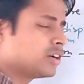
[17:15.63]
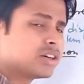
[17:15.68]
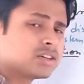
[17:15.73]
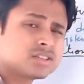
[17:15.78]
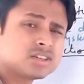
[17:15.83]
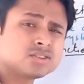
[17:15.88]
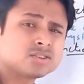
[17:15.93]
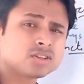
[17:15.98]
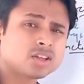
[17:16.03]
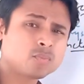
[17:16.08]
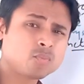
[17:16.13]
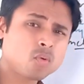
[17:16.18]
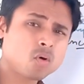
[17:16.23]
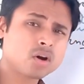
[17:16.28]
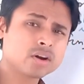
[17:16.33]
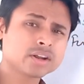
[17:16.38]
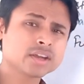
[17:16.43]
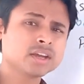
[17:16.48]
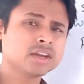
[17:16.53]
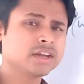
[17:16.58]
enters into the
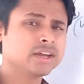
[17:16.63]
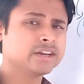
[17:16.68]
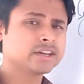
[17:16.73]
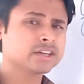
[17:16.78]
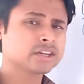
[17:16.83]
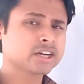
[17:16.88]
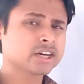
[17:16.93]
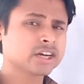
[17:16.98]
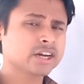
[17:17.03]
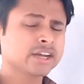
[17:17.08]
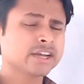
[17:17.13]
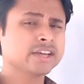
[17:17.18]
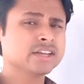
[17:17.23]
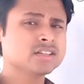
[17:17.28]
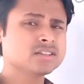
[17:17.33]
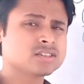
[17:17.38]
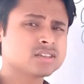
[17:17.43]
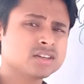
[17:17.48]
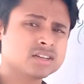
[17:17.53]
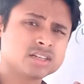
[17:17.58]
body, it
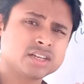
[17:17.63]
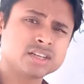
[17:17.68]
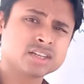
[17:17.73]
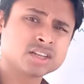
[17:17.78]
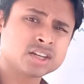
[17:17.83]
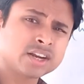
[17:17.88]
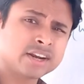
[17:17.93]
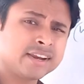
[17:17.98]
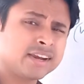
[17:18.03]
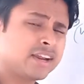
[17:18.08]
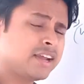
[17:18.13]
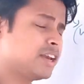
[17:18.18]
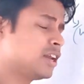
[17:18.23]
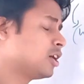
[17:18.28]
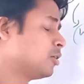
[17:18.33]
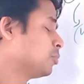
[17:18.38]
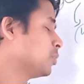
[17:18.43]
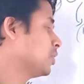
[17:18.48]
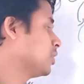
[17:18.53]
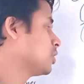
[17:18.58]
kills it, it clean
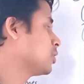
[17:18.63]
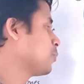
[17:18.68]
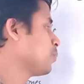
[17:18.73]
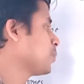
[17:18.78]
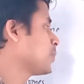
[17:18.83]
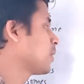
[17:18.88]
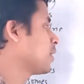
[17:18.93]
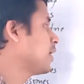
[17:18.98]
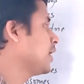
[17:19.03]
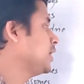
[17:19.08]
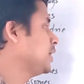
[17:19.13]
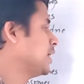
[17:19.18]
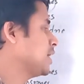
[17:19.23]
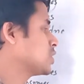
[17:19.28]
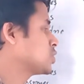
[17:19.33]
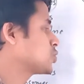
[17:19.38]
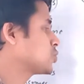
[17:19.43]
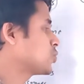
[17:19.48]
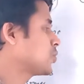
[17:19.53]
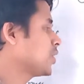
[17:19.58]
up it, right,
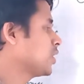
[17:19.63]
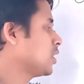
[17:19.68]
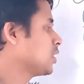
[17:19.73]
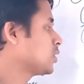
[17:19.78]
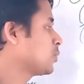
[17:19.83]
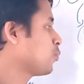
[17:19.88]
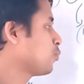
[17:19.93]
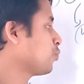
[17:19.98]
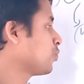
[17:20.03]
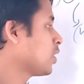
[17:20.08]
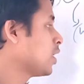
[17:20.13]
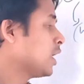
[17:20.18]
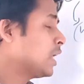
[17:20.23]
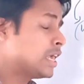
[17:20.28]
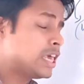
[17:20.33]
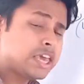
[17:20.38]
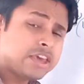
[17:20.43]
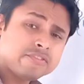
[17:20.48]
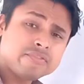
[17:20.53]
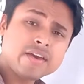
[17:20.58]
destroy it.
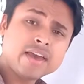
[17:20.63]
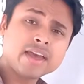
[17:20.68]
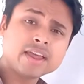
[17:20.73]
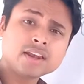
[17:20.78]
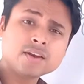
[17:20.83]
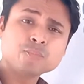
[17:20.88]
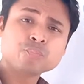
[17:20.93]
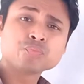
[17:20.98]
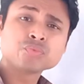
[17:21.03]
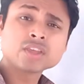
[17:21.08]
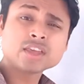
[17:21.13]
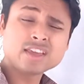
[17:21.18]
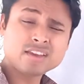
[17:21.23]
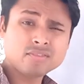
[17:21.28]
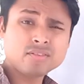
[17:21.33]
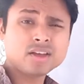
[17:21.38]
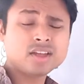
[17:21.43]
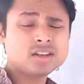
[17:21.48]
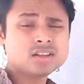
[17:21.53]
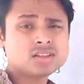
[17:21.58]

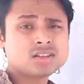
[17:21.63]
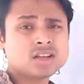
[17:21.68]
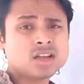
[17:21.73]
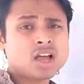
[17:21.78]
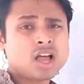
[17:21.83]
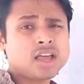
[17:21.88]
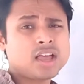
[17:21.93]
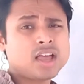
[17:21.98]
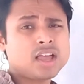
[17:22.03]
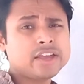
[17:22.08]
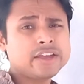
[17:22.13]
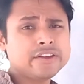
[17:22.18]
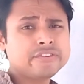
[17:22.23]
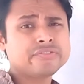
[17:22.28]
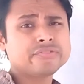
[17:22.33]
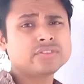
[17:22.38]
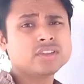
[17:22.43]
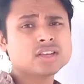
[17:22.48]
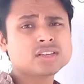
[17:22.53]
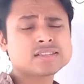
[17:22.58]
Even
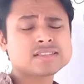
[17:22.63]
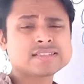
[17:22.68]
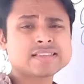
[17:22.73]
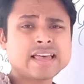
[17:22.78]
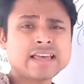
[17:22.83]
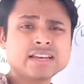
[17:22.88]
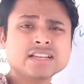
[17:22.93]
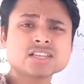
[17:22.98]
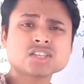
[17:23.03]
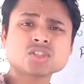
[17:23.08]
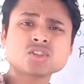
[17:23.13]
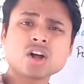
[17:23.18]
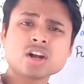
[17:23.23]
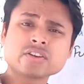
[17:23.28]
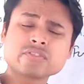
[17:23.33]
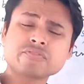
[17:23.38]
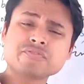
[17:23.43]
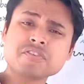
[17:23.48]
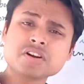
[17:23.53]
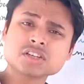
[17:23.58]
if the cell is
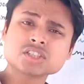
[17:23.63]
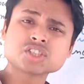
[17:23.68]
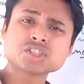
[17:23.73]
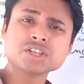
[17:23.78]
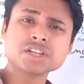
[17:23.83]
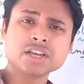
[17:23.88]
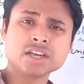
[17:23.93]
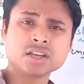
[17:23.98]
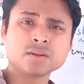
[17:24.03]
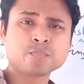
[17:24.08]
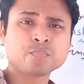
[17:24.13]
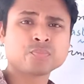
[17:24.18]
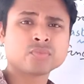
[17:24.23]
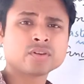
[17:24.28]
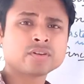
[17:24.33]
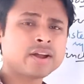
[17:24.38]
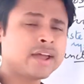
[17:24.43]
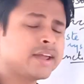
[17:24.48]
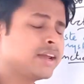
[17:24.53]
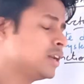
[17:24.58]
not functioning,
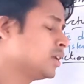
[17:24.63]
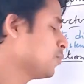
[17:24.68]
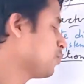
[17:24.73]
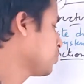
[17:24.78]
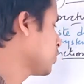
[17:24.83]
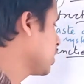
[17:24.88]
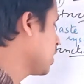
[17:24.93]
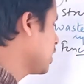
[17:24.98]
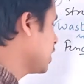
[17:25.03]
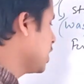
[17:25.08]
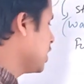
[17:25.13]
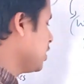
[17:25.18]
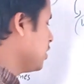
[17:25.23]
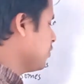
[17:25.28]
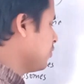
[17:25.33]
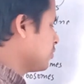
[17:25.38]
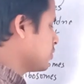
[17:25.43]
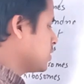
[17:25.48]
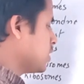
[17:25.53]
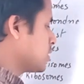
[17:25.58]
right,
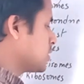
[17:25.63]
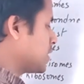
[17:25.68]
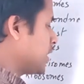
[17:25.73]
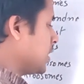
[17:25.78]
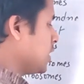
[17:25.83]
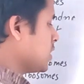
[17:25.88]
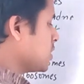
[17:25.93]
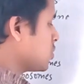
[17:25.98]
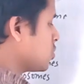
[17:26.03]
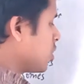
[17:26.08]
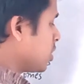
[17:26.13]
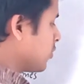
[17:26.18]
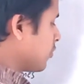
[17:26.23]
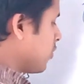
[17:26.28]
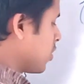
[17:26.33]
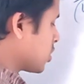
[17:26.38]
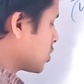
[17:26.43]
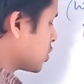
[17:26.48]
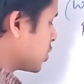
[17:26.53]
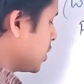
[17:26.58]
if the cell is not
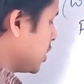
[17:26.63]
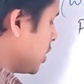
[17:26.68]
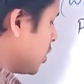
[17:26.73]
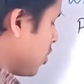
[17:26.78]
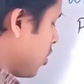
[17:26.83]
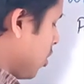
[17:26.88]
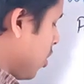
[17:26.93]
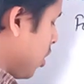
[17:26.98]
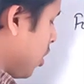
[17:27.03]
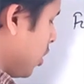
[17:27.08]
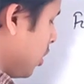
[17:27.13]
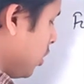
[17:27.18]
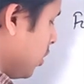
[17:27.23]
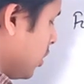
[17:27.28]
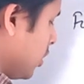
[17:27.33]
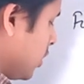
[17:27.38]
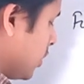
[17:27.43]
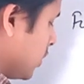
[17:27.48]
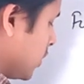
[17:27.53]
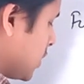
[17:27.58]
functioning, or
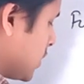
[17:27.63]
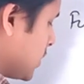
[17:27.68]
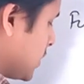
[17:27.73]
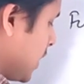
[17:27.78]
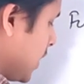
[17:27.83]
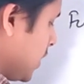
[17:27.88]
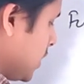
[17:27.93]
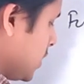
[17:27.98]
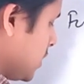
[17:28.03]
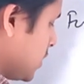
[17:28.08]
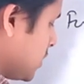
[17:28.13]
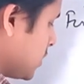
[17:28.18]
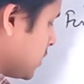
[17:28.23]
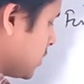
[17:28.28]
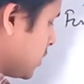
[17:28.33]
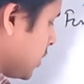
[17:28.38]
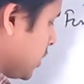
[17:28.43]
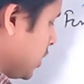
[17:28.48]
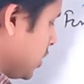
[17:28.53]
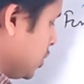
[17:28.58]
the cell
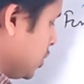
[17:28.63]
is